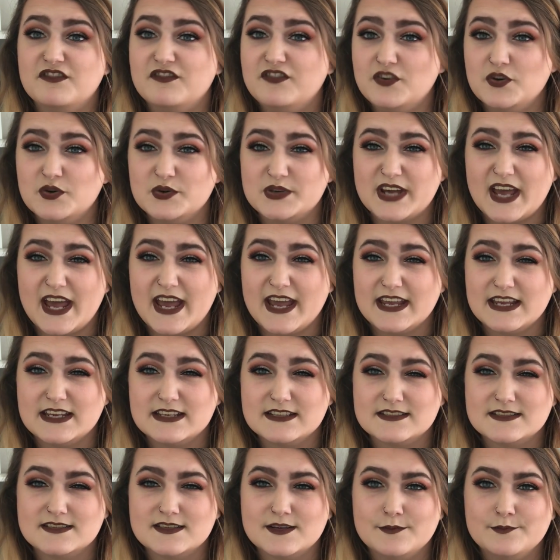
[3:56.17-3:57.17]
4
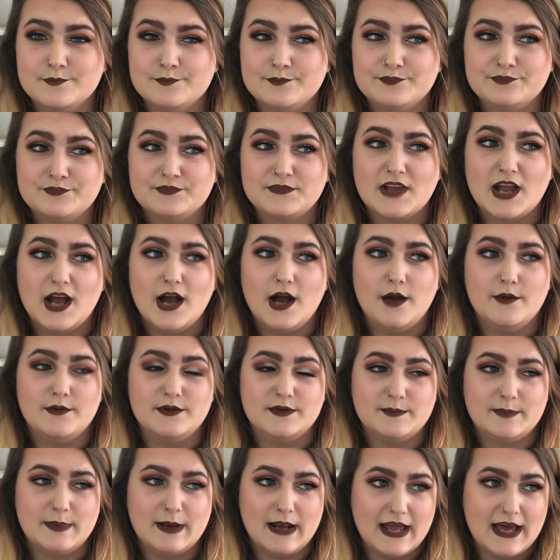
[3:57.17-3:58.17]
days, I
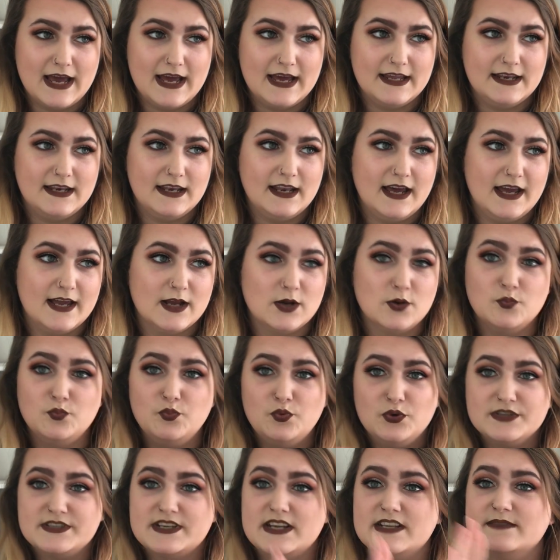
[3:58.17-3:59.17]
would plan like
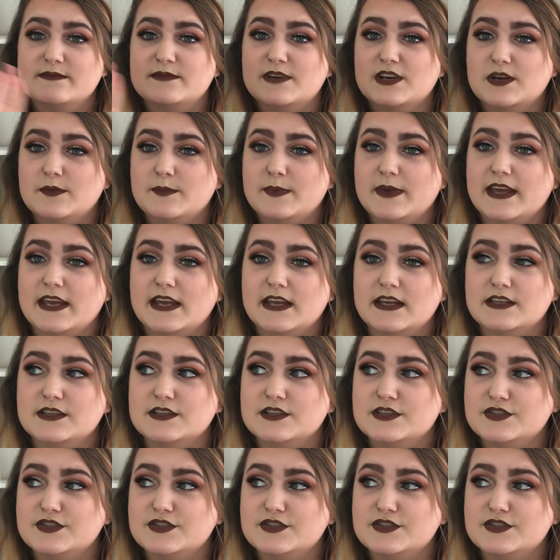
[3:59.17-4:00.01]
what days I'm going to be in